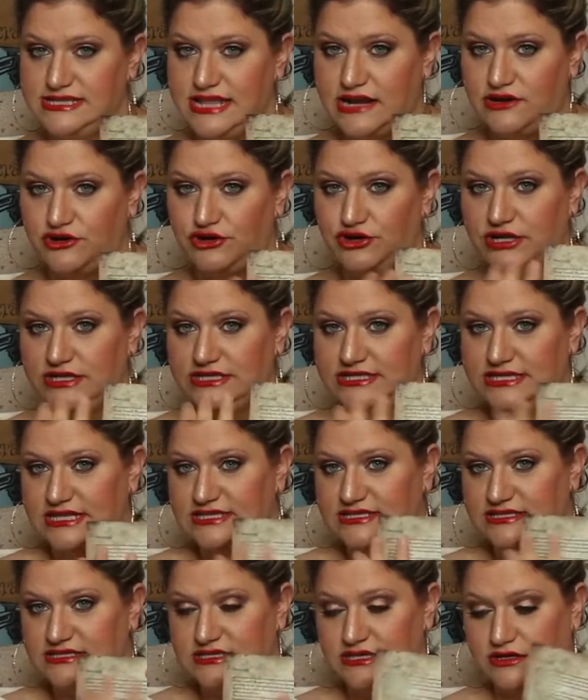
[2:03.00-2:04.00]
letter. It
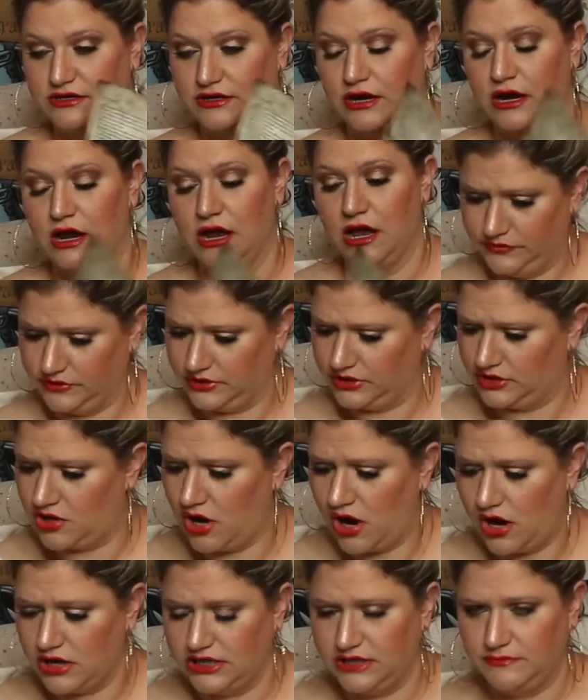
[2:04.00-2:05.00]
says, "Dear
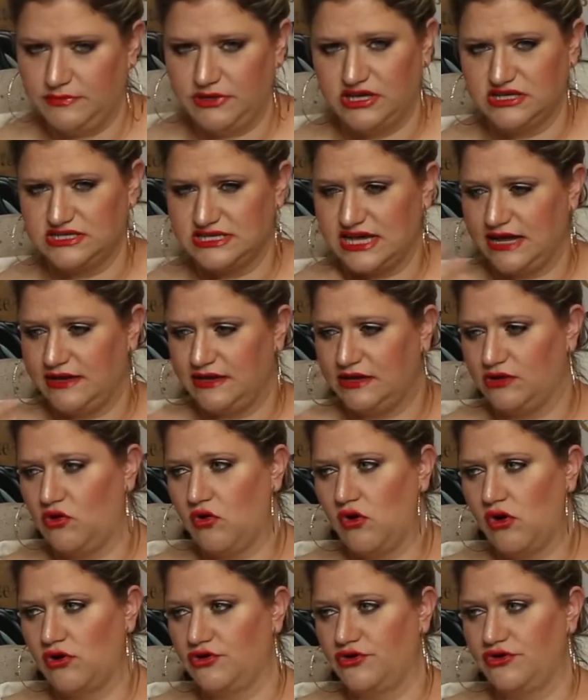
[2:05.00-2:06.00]
Connie," because I
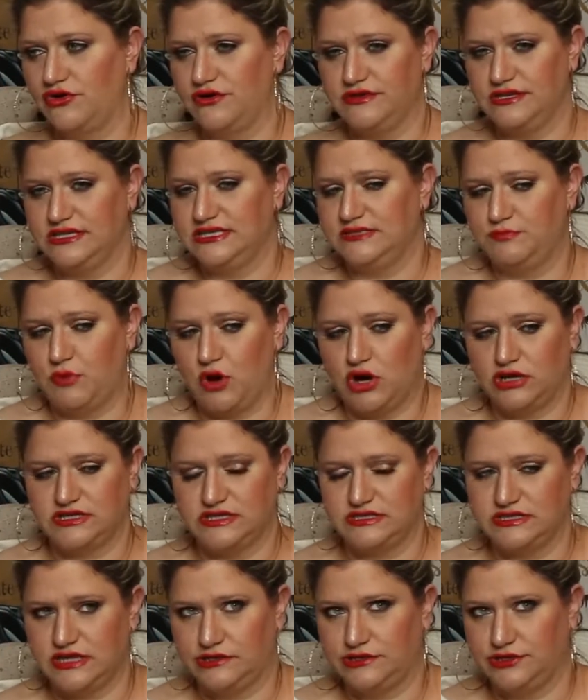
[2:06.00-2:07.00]
order these
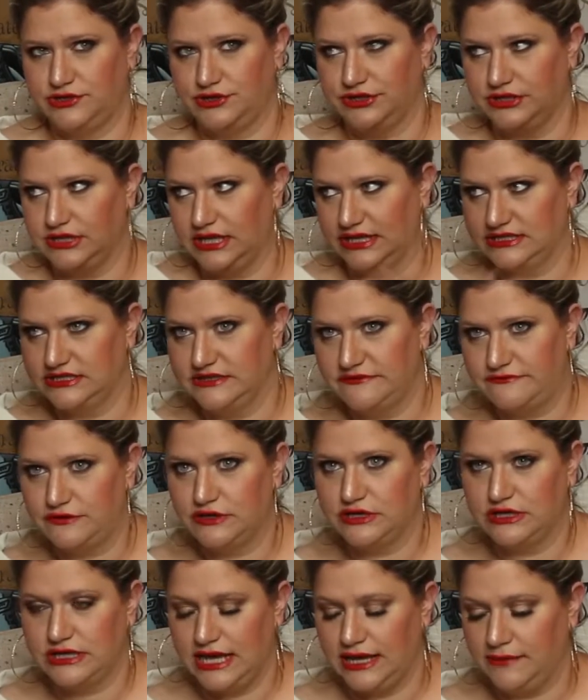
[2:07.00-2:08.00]
boxes under like
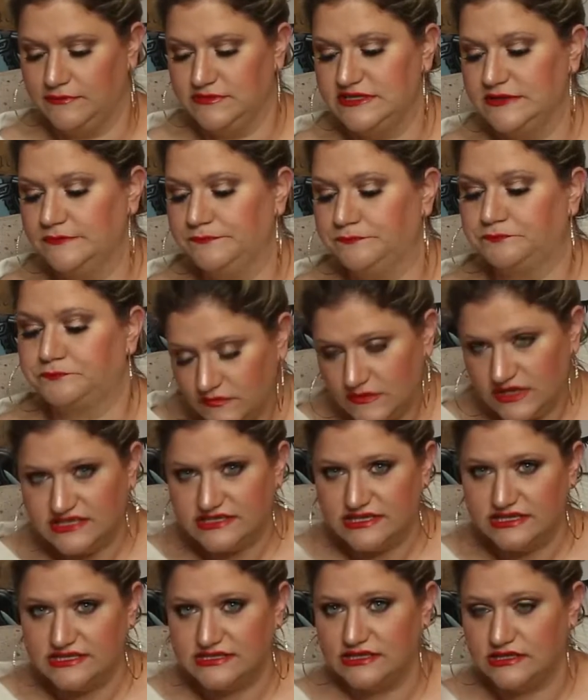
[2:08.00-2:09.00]
different names.
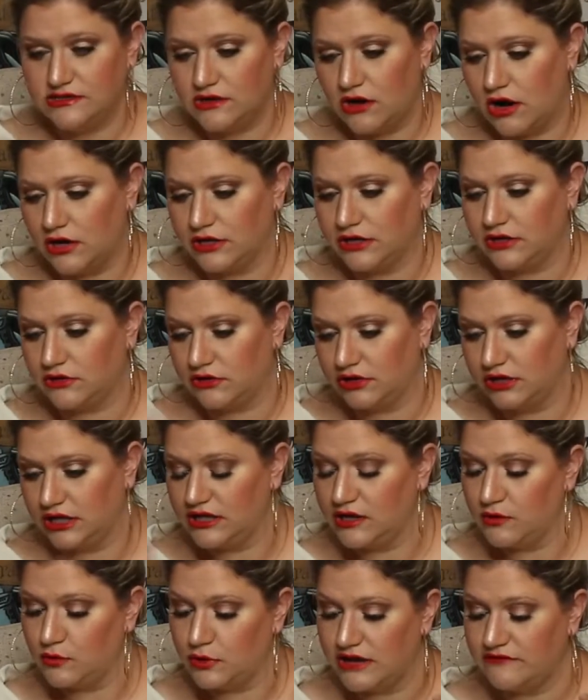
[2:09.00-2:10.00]
CC, Connie,
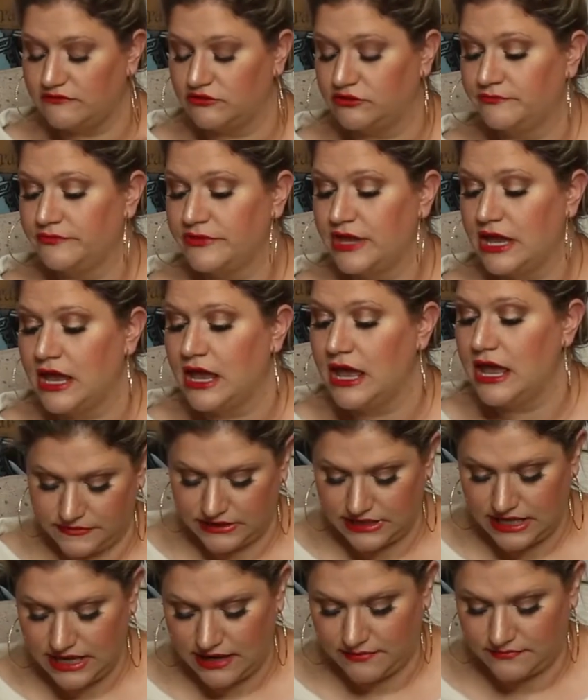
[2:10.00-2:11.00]
Cornelia, whatever.
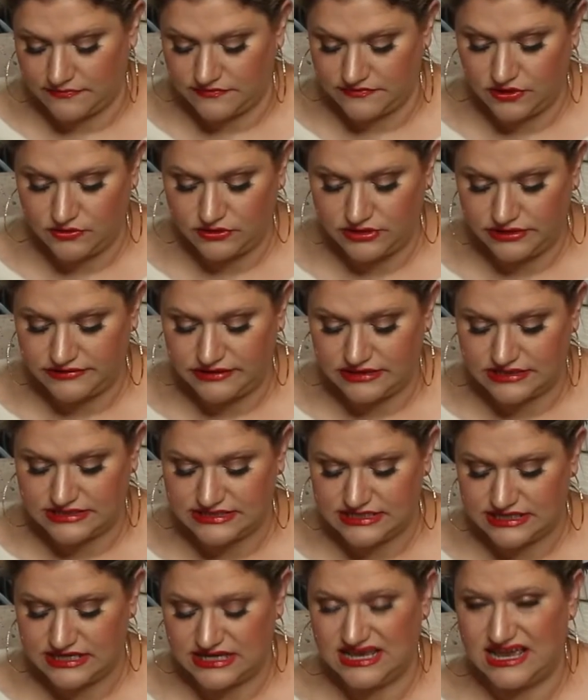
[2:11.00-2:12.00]
Yeah, the only thing
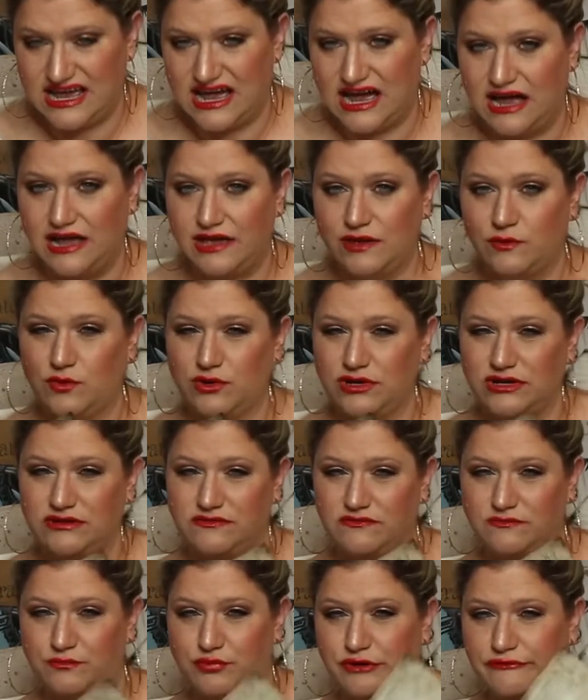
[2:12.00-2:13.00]
is I
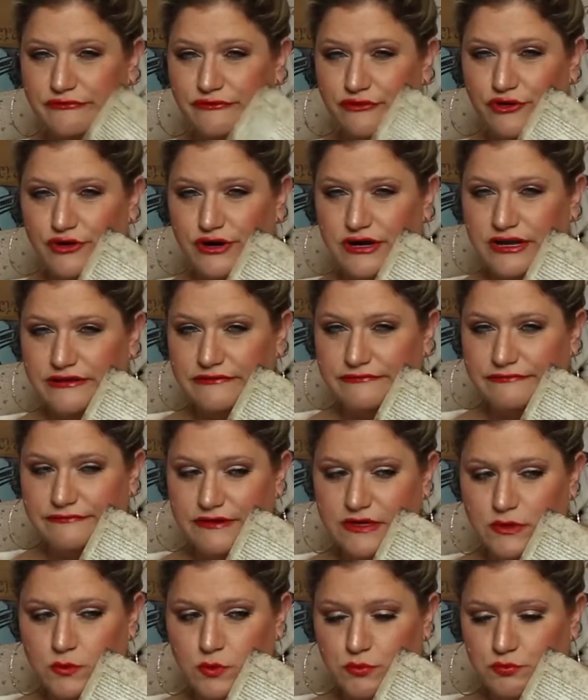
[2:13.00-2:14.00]
would prefer if
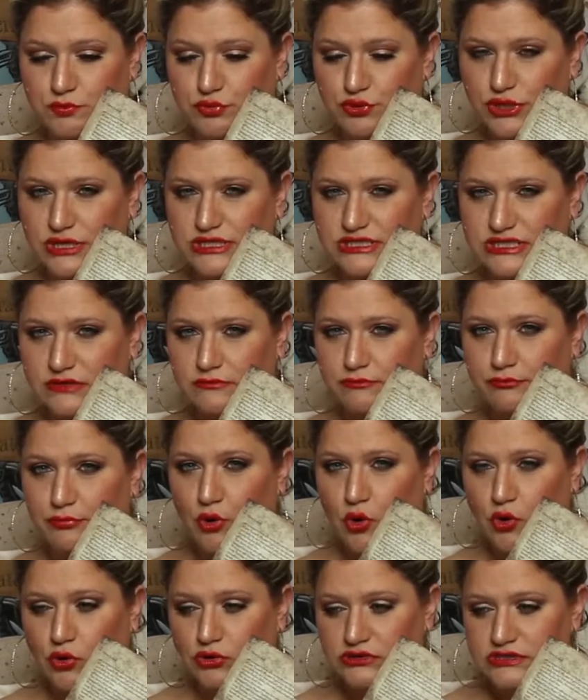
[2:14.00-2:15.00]
it would print in
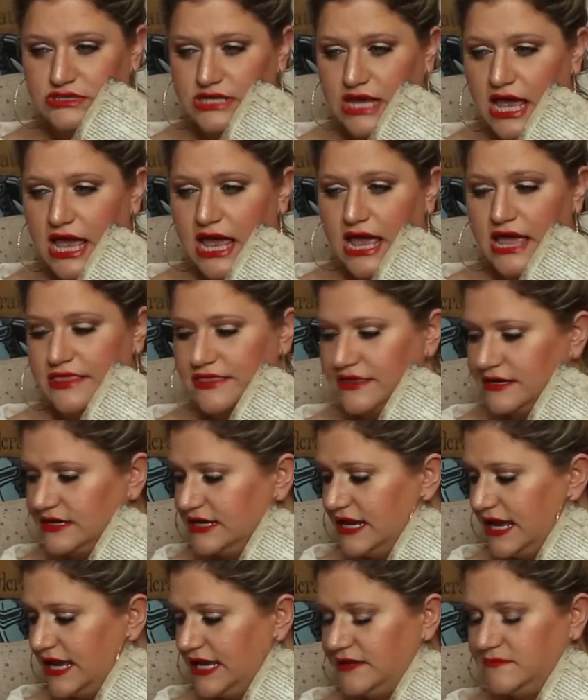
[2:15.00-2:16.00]
bold the
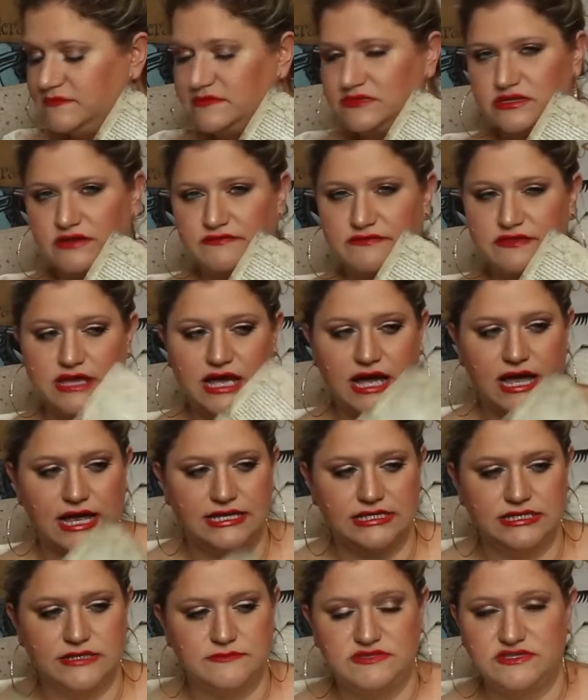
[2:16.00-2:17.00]
names of the
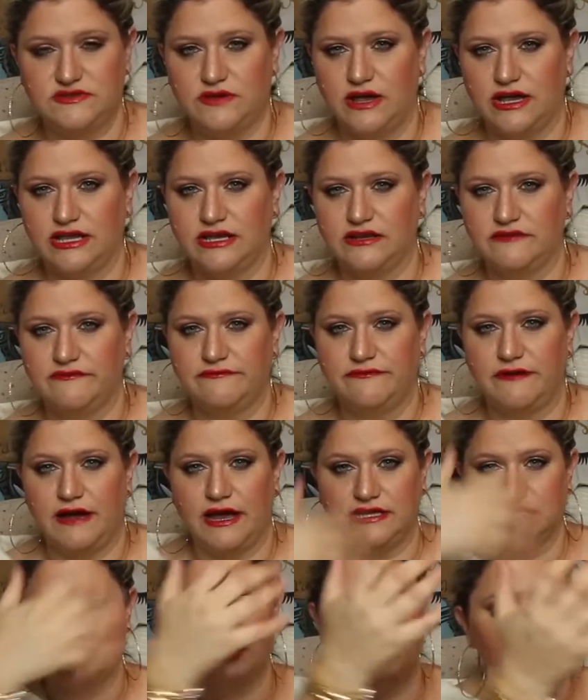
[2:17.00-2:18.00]
items so I can
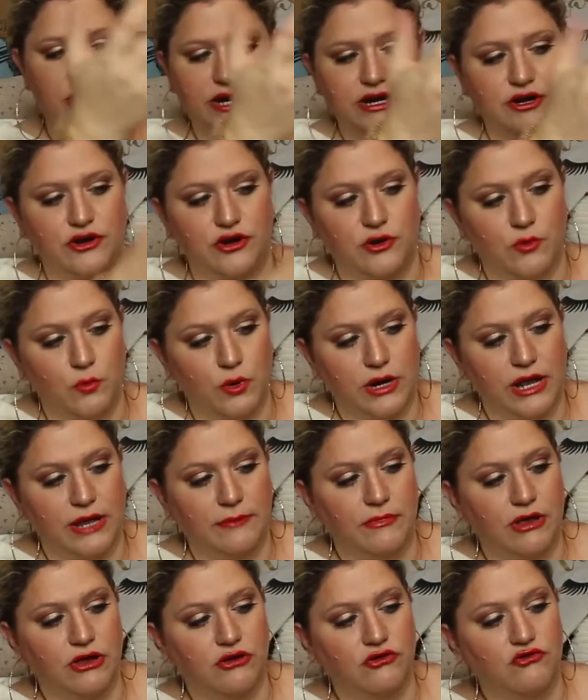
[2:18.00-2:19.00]
find quicker what
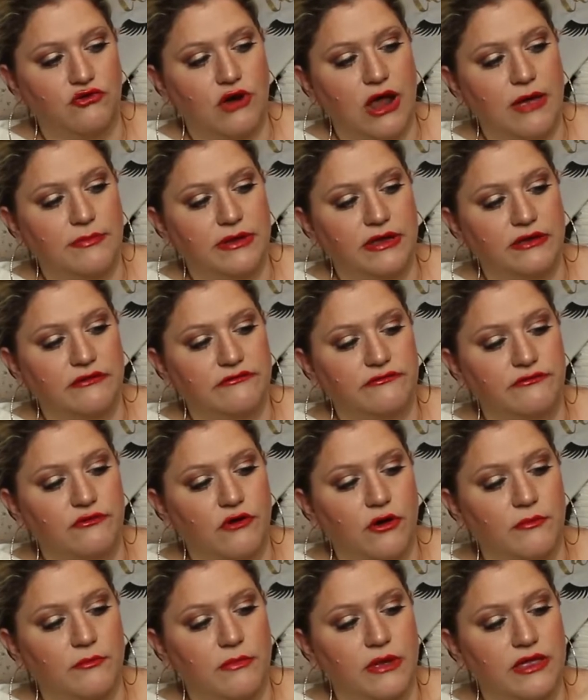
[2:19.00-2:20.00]
I'm grabbing
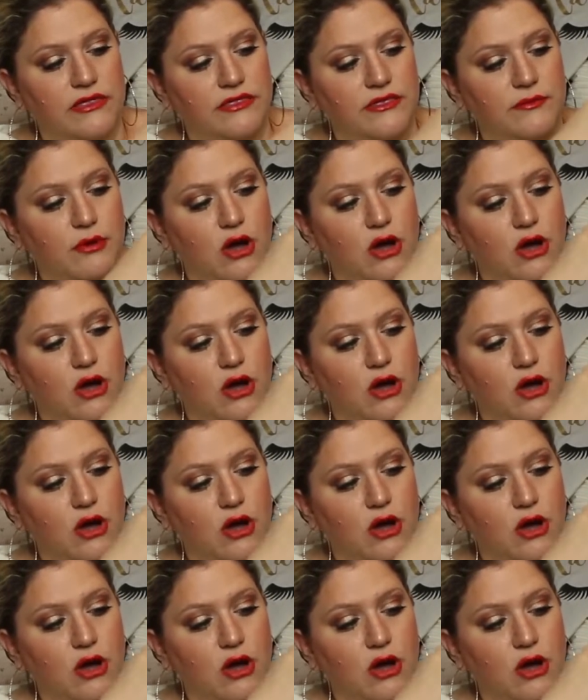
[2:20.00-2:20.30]
from the